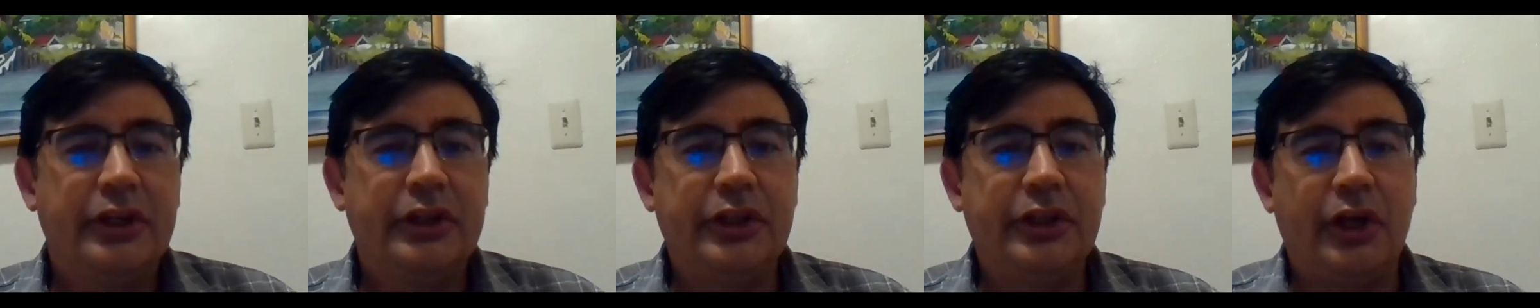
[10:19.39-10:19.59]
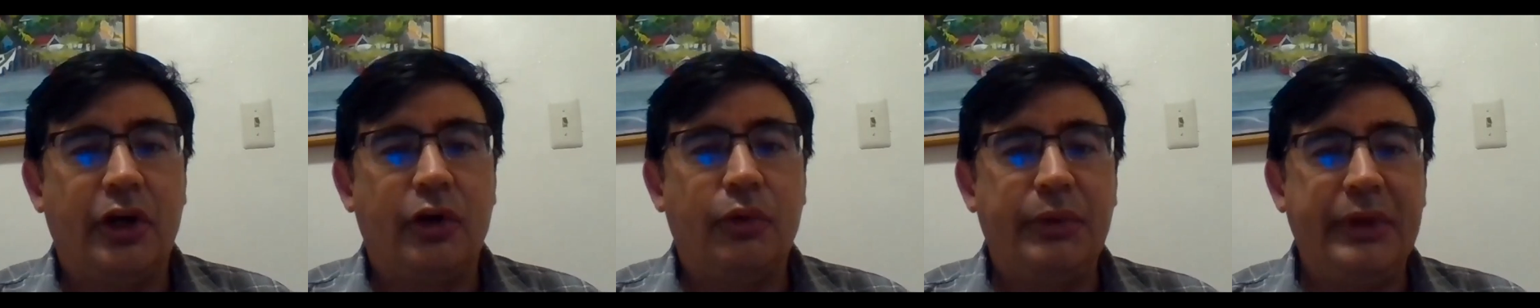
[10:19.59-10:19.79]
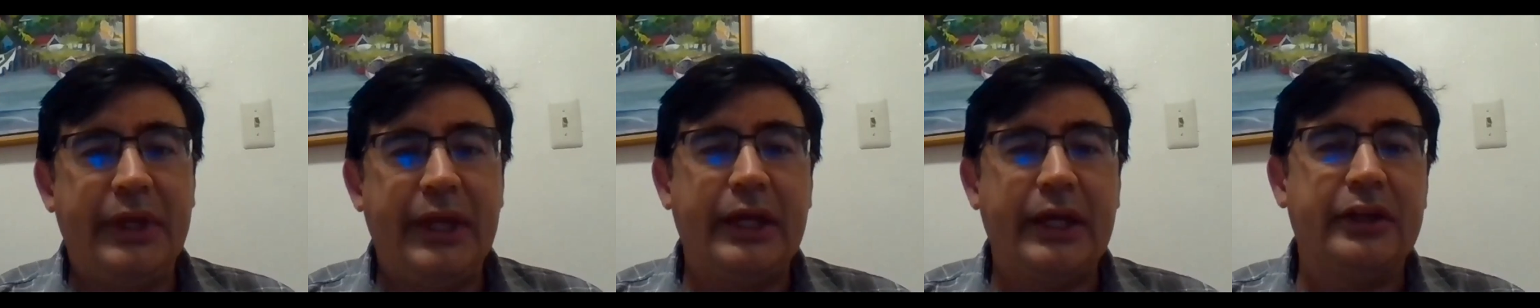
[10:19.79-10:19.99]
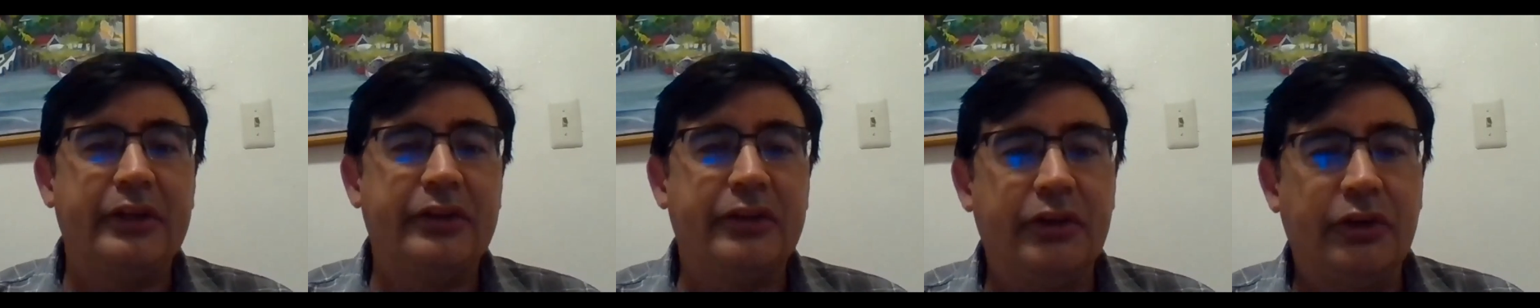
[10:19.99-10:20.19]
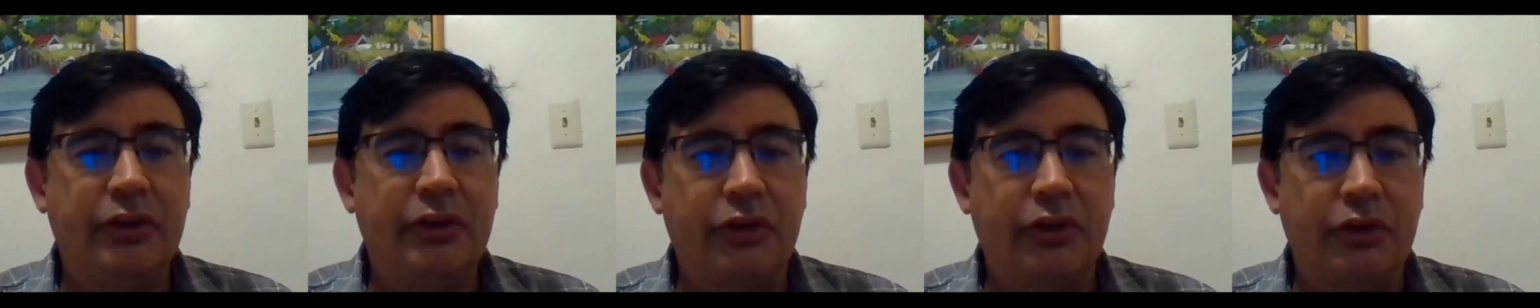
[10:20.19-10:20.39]
we have
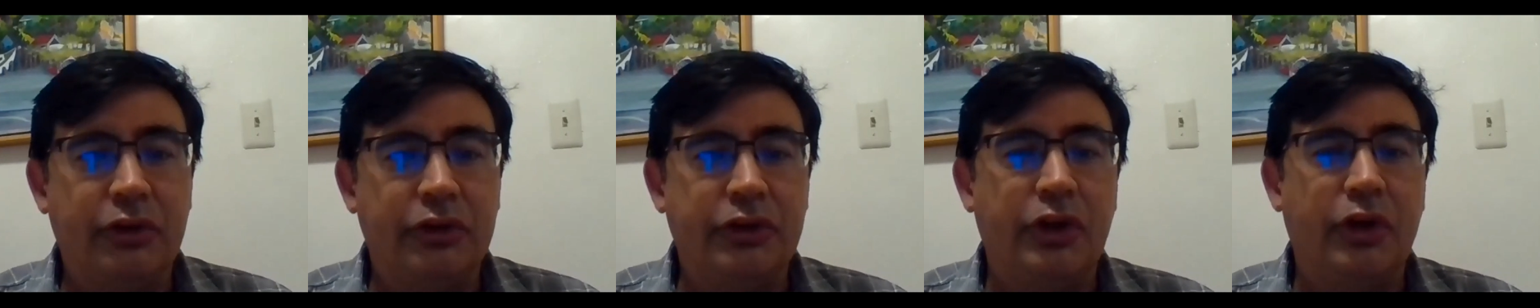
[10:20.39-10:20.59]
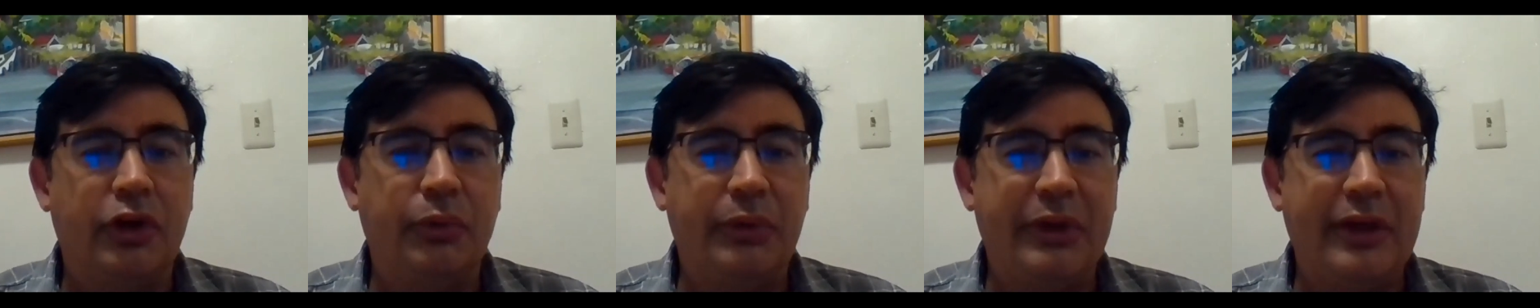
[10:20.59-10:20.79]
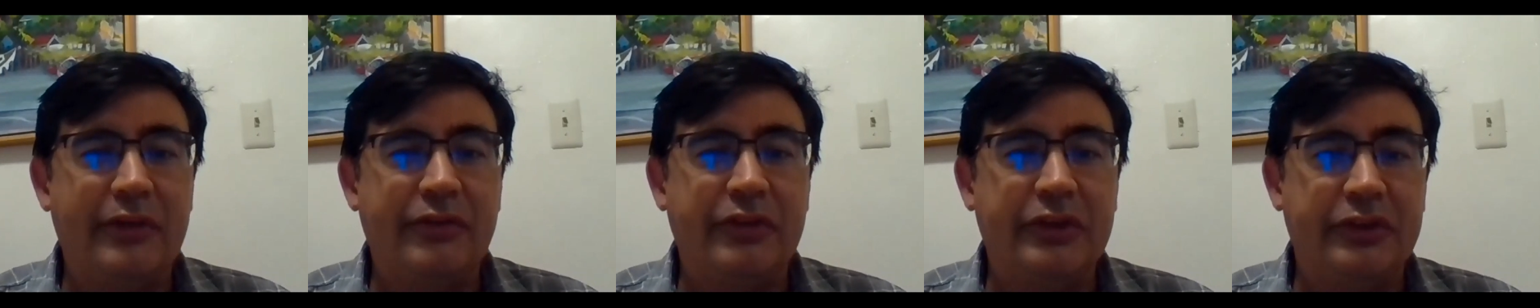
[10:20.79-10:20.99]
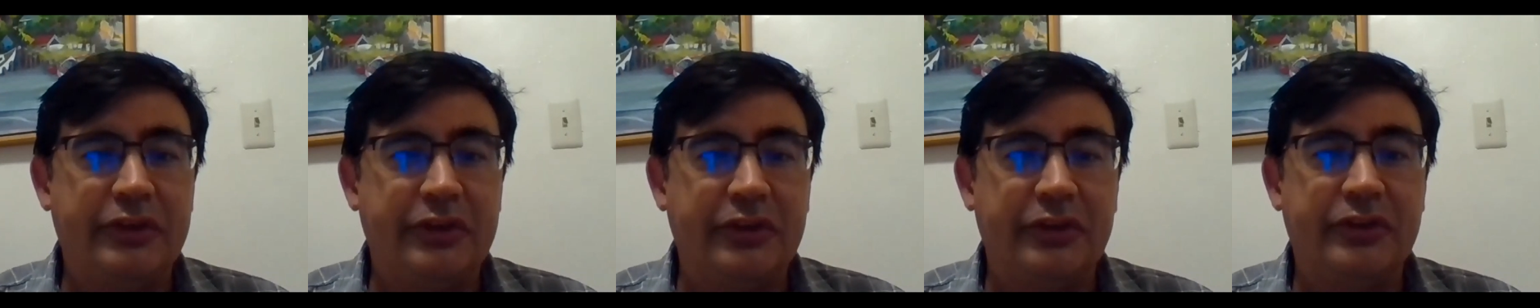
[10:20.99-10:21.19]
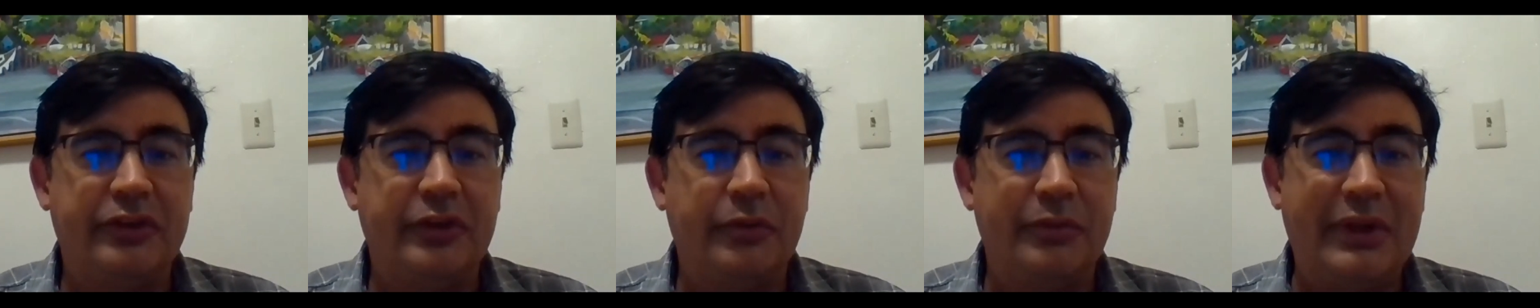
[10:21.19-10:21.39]
a
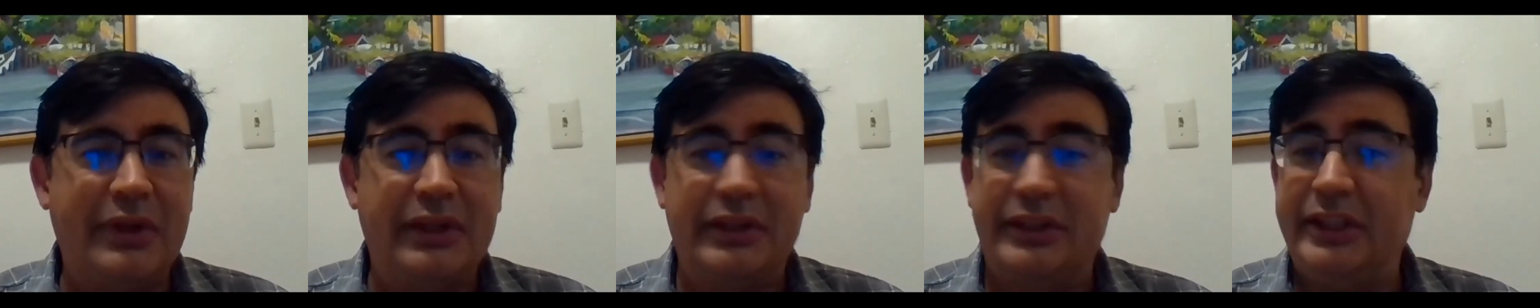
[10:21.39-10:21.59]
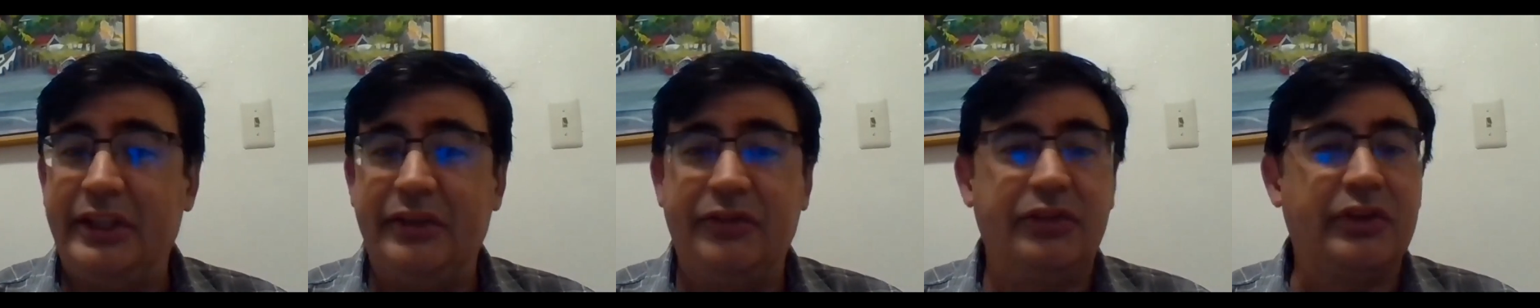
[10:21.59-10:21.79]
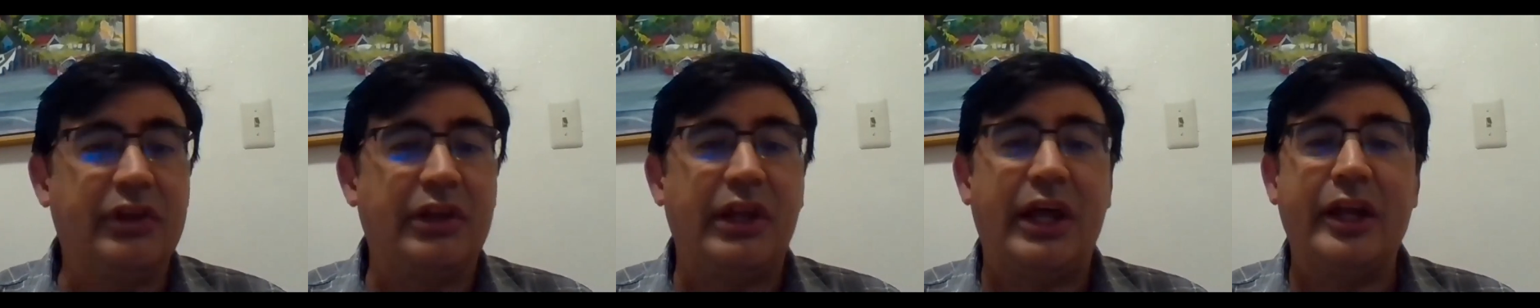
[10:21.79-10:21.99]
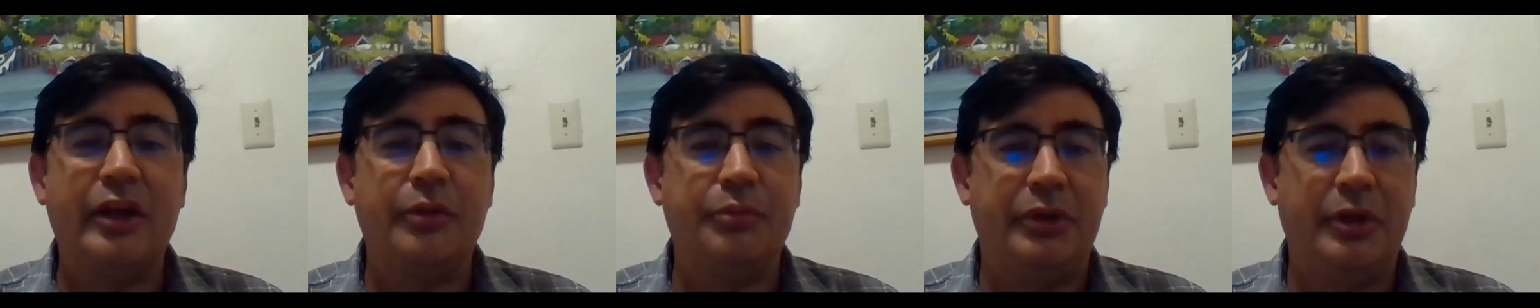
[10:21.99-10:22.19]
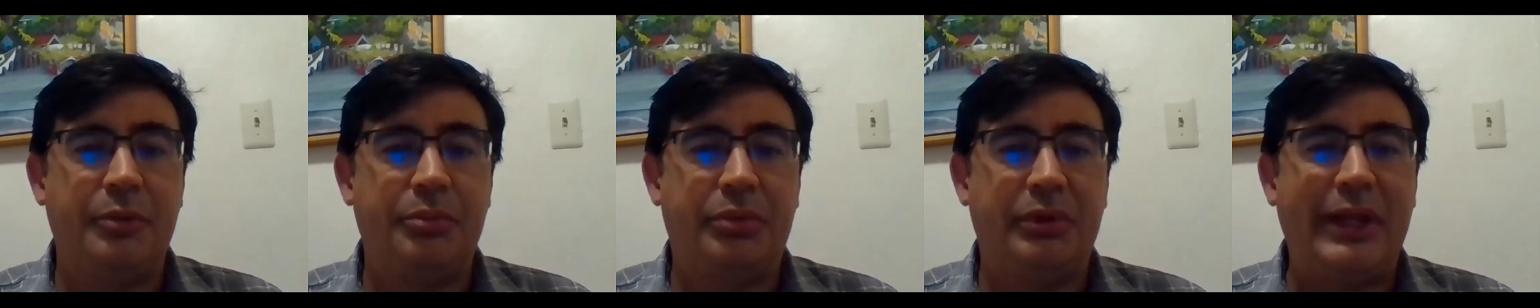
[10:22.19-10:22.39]
system that leaves a lot
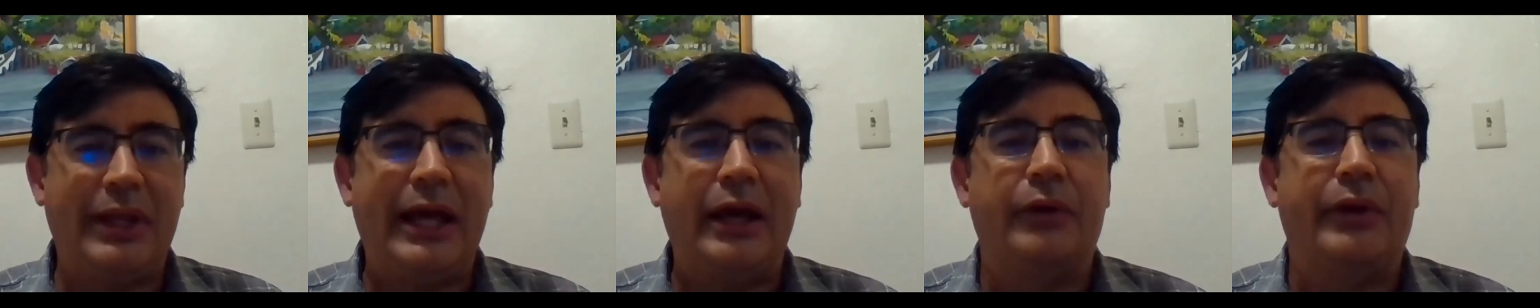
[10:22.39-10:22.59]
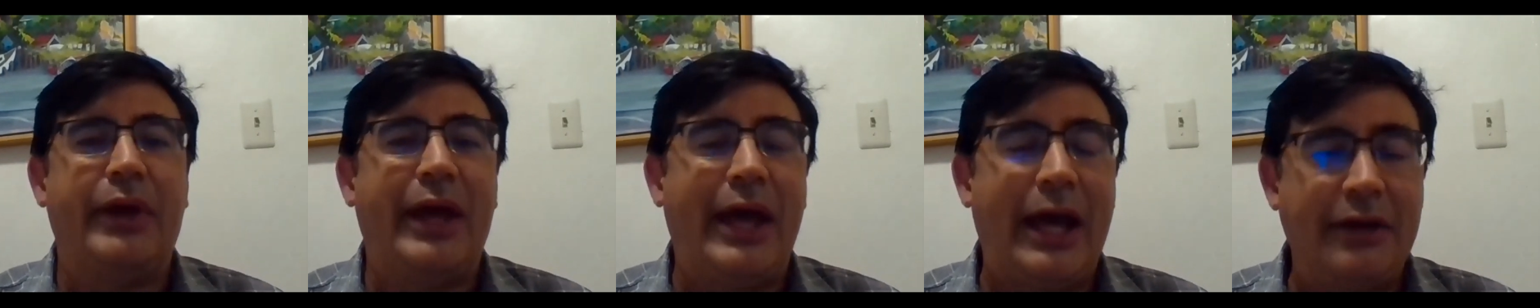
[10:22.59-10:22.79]
of people out.